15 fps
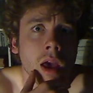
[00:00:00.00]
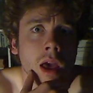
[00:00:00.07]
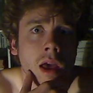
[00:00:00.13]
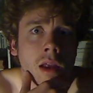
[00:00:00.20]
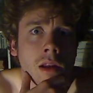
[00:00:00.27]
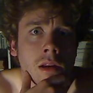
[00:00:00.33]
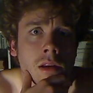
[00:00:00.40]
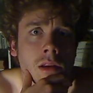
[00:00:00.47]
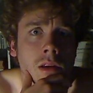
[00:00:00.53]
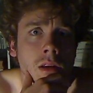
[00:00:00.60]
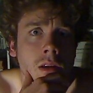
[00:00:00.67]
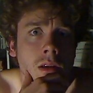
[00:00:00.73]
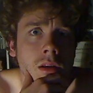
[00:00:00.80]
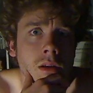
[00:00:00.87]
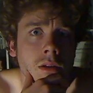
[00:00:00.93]
and
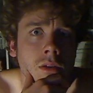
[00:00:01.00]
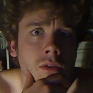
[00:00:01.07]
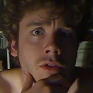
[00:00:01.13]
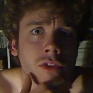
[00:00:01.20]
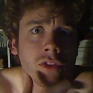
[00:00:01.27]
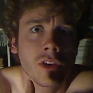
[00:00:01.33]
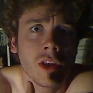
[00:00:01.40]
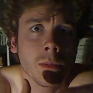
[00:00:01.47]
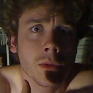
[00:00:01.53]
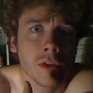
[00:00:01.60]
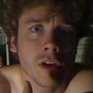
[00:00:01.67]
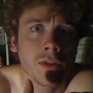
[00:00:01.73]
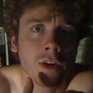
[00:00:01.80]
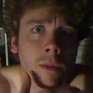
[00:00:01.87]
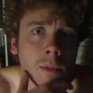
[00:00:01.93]
just keep
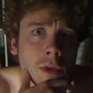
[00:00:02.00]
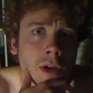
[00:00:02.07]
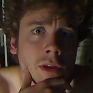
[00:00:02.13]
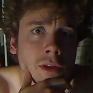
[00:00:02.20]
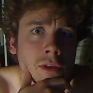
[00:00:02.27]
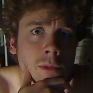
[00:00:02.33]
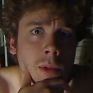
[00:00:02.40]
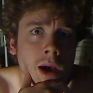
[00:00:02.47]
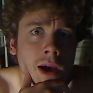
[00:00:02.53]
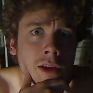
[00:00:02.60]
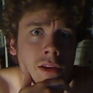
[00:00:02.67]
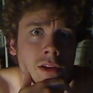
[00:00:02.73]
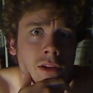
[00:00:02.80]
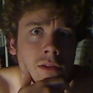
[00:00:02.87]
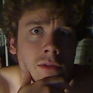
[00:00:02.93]
stuff up that is
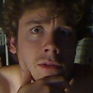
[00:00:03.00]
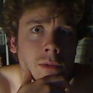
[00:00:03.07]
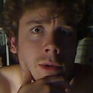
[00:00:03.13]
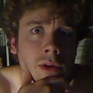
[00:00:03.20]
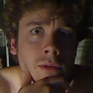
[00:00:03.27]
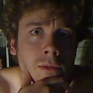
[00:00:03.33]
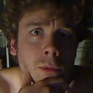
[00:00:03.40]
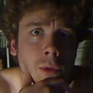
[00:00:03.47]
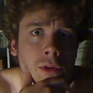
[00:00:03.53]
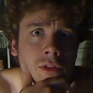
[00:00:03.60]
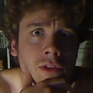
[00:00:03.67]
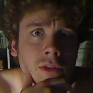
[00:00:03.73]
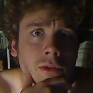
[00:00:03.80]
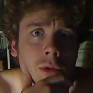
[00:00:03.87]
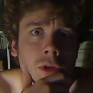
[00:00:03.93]
positive and
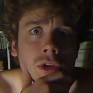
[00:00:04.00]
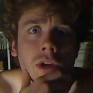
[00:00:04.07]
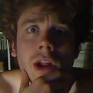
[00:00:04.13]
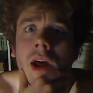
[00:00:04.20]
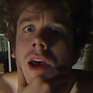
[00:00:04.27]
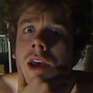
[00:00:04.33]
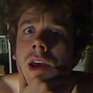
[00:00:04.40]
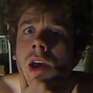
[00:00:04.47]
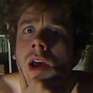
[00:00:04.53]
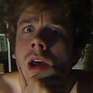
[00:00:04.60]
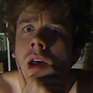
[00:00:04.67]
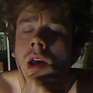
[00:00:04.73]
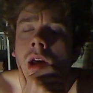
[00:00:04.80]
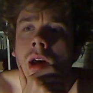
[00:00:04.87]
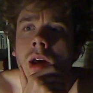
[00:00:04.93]
reinforcive? Or should I,
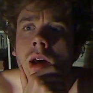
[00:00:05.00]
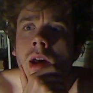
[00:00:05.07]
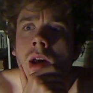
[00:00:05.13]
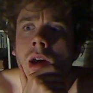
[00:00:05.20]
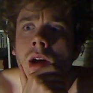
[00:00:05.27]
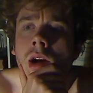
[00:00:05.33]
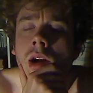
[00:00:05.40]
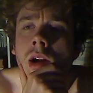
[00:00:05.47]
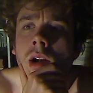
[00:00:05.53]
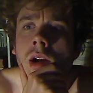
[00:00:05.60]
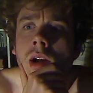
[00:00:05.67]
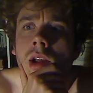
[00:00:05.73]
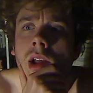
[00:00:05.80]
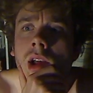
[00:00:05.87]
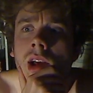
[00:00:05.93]

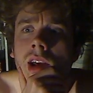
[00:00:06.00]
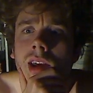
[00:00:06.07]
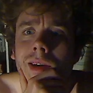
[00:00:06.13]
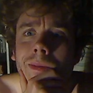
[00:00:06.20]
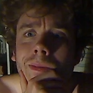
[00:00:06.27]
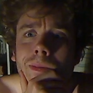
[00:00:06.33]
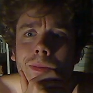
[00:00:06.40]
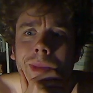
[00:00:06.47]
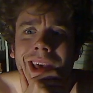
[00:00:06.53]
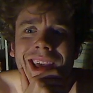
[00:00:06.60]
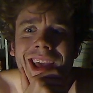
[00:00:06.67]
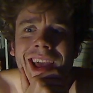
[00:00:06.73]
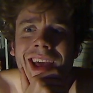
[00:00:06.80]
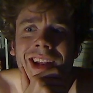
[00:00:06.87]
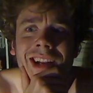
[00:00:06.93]
like,
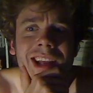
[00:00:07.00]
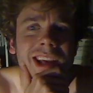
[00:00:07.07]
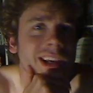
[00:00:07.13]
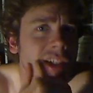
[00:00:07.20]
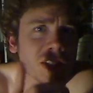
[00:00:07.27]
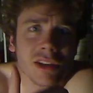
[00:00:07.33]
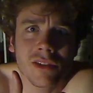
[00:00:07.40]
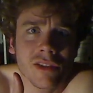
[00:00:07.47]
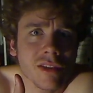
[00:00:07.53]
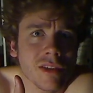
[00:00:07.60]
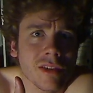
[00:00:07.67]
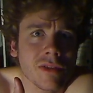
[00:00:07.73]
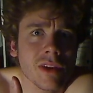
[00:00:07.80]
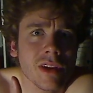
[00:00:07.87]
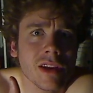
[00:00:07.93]
make annotations
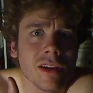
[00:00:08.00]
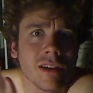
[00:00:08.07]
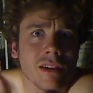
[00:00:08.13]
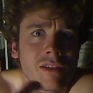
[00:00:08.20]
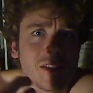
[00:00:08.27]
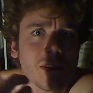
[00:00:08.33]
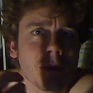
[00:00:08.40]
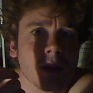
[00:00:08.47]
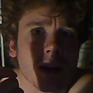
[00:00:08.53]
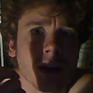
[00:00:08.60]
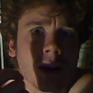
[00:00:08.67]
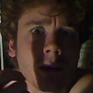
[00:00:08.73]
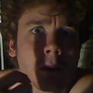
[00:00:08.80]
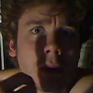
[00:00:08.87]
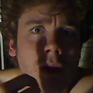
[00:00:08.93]
on the video? It seems kind
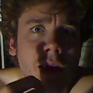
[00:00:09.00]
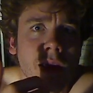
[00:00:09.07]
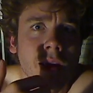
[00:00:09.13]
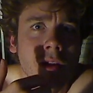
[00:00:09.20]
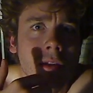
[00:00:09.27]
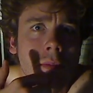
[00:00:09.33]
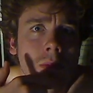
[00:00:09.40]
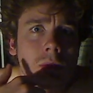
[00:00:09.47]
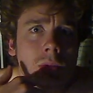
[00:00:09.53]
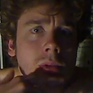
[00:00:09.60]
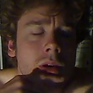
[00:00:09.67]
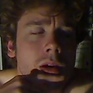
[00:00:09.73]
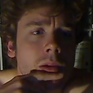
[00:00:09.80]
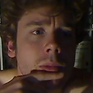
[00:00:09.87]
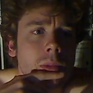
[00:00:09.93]
of complex,
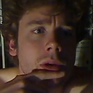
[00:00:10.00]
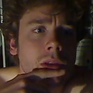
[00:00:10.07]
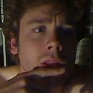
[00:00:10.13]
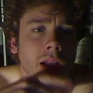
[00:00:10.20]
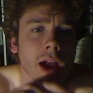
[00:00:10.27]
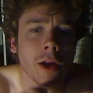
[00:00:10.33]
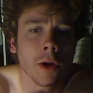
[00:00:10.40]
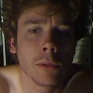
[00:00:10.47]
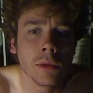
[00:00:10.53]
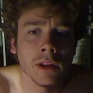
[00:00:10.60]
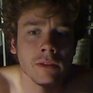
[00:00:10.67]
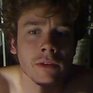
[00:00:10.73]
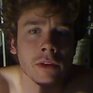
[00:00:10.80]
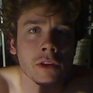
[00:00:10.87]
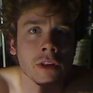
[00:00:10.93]
um, being like, I don't
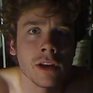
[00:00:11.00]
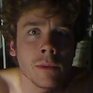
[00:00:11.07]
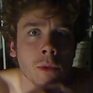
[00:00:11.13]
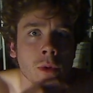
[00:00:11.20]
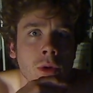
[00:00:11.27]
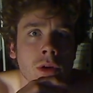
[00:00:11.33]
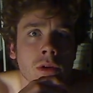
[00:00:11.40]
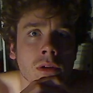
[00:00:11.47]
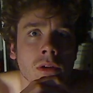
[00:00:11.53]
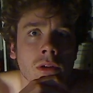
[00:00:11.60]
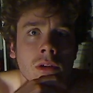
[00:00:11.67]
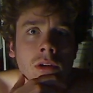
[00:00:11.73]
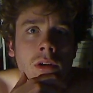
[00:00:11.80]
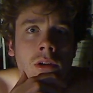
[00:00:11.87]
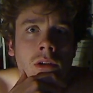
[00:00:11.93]
believe this anymore.
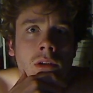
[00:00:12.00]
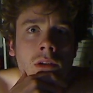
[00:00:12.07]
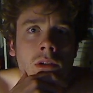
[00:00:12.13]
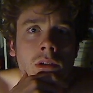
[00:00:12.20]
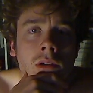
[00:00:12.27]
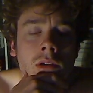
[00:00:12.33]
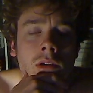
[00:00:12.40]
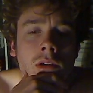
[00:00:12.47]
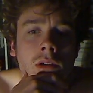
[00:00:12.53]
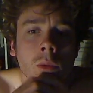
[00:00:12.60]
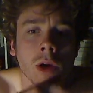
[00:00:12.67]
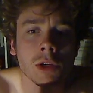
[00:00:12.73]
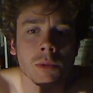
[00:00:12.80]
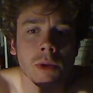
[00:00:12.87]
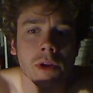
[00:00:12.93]

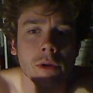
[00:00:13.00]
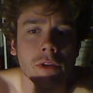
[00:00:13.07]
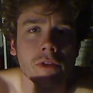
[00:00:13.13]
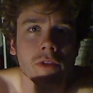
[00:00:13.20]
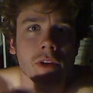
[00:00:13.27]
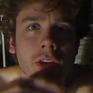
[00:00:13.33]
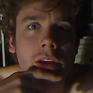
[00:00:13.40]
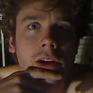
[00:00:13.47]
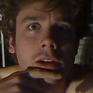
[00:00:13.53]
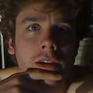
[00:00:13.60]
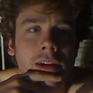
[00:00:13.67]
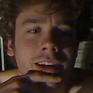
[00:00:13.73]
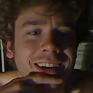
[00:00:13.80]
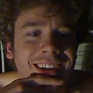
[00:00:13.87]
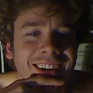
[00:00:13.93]
Watch my newest video.